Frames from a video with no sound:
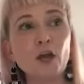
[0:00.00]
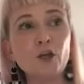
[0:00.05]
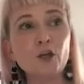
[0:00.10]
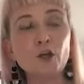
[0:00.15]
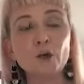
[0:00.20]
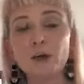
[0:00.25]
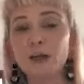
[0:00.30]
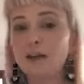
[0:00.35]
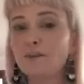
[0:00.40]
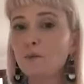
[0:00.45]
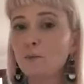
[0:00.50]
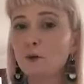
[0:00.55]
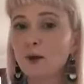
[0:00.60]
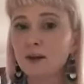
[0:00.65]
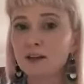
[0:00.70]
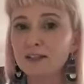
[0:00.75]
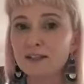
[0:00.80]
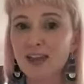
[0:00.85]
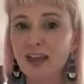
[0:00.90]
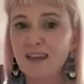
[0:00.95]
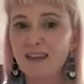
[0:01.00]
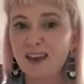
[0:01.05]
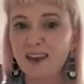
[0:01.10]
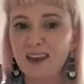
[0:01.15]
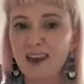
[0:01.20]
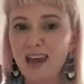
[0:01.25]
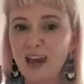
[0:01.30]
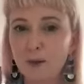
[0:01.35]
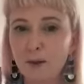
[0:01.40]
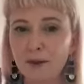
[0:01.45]
You know, even when I say that
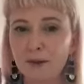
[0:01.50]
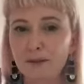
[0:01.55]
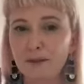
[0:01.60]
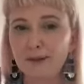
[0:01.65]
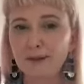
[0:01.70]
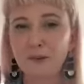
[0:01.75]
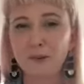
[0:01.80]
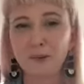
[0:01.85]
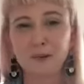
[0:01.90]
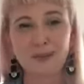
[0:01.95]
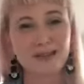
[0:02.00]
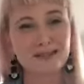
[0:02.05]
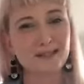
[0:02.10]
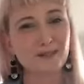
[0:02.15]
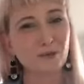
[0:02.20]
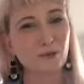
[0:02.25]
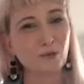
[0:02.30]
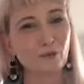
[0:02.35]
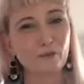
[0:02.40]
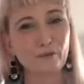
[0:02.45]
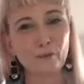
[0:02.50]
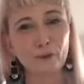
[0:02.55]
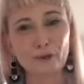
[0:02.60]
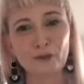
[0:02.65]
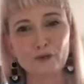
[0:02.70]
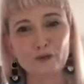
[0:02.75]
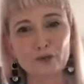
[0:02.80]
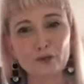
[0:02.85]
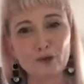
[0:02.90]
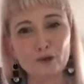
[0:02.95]
now, I think, oh, that's an awful lot
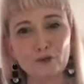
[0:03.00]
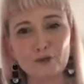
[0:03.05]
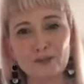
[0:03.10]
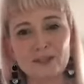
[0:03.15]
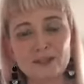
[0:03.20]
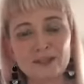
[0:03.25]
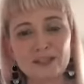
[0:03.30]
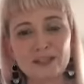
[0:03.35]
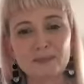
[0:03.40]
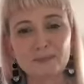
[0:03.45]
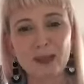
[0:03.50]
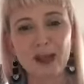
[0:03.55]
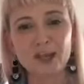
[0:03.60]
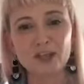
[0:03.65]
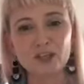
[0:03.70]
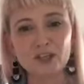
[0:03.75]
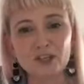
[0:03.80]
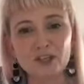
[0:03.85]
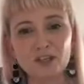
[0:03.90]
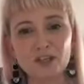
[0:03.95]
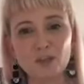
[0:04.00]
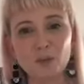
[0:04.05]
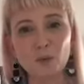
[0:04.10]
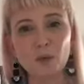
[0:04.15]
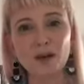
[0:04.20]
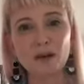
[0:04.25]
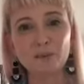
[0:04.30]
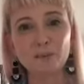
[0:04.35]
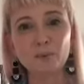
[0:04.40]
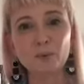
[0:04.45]
of genres to smash into the
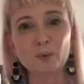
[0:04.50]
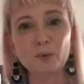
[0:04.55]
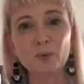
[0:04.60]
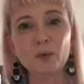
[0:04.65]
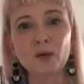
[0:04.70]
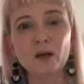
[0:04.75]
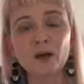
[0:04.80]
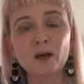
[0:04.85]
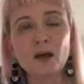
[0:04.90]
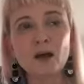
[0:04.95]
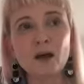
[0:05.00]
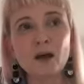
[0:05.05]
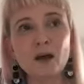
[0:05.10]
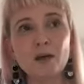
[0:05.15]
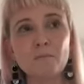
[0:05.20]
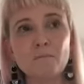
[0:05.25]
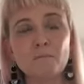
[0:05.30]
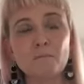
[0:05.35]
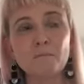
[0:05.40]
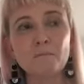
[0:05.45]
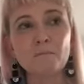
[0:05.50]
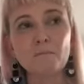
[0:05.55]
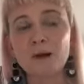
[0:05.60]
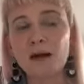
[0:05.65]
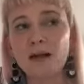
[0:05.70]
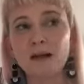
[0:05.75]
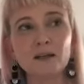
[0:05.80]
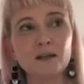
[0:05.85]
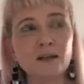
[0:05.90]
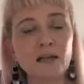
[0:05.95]
one book.
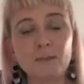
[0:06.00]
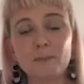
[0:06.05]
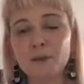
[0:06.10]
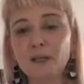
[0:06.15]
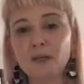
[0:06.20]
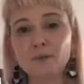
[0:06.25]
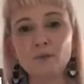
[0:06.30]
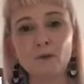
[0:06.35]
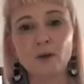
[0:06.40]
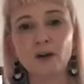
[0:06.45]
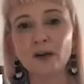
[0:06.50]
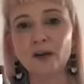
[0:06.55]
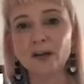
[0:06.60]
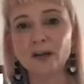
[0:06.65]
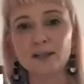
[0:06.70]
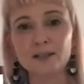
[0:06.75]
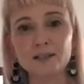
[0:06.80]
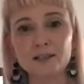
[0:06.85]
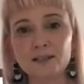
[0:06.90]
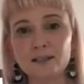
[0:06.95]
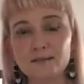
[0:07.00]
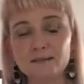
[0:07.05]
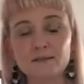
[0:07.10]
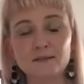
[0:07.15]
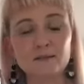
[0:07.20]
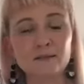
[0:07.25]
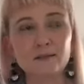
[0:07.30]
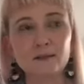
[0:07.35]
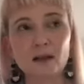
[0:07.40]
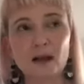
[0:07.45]
But Emily Rodda is,
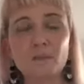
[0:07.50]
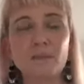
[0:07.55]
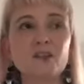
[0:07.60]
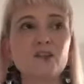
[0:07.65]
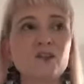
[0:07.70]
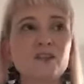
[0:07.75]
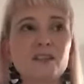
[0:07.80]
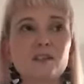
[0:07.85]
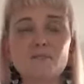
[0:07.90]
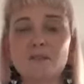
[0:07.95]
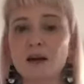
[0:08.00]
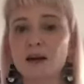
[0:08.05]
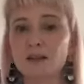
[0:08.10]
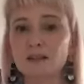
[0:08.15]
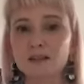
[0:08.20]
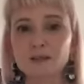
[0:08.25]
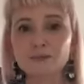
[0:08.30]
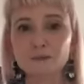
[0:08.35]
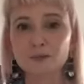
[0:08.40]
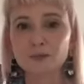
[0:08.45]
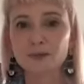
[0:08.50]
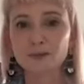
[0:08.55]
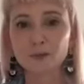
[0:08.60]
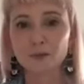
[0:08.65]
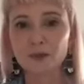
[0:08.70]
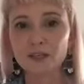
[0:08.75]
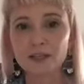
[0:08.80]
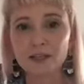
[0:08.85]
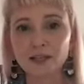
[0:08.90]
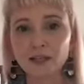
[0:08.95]
I mean, she's a masterful
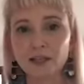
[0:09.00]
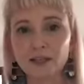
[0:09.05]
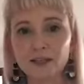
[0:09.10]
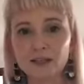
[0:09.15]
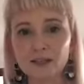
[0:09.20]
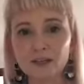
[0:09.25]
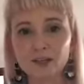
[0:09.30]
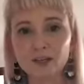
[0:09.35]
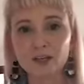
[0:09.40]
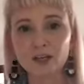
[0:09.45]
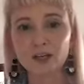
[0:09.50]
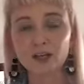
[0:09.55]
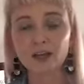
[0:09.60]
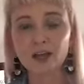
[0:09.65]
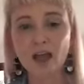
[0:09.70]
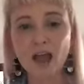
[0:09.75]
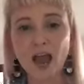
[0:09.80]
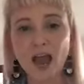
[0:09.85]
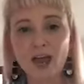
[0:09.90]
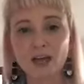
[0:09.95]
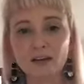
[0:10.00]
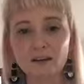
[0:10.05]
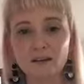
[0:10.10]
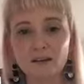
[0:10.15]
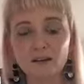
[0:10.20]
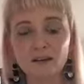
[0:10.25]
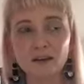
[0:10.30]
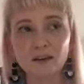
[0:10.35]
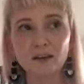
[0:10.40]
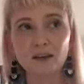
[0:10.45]
storyteller, isn't she?
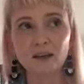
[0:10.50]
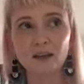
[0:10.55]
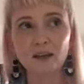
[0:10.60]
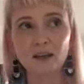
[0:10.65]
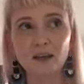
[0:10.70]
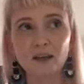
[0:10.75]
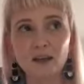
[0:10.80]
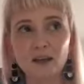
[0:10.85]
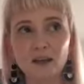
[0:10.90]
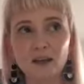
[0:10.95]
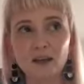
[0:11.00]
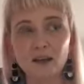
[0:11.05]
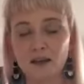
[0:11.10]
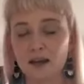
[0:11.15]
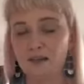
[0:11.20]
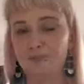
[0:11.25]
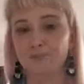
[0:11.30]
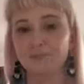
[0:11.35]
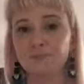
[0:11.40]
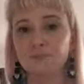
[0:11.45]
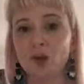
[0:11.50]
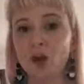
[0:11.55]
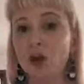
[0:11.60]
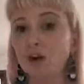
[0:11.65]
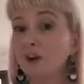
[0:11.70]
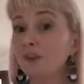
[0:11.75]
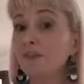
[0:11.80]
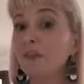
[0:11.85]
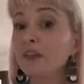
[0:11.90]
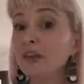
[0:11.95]
And yeah, I
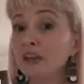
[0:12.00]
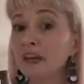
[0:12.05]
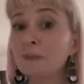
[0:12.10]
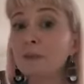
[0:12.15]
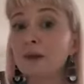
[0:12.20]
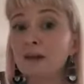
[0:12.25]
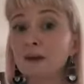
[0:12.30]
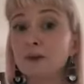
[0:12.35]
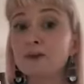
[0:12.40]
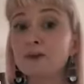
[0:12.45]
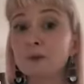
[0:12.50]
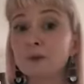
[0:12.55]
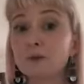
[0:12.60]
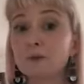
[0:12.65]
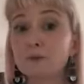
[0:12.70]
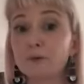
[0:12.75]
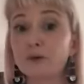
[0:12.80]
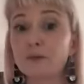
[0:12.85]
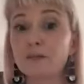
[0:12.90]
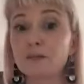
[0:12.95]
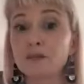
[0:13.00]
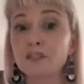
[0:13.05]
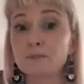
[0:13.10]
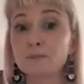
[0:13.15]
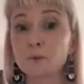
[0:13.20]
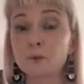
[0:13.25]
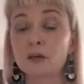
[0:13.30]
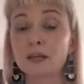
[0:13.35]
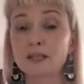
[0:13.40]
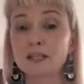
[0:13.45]
don't think anybody else could have written this
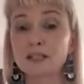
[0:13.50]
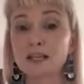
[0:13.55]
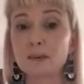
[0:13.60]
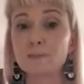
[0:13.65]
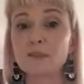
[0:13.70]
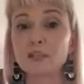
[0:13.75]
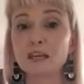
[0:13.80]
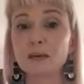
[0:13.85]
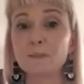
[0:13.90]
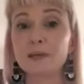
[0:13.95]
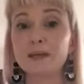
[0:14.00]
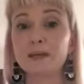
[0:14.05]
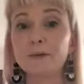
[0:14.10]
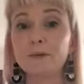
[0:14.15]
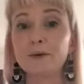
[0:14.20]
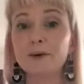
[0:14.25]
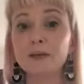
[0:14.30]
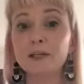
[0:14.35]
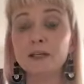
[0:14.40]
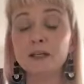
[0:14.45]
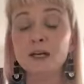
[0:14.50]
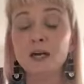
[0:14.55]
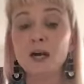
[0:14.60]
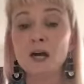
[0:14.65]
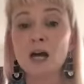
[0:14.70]
book except Emily Rodda,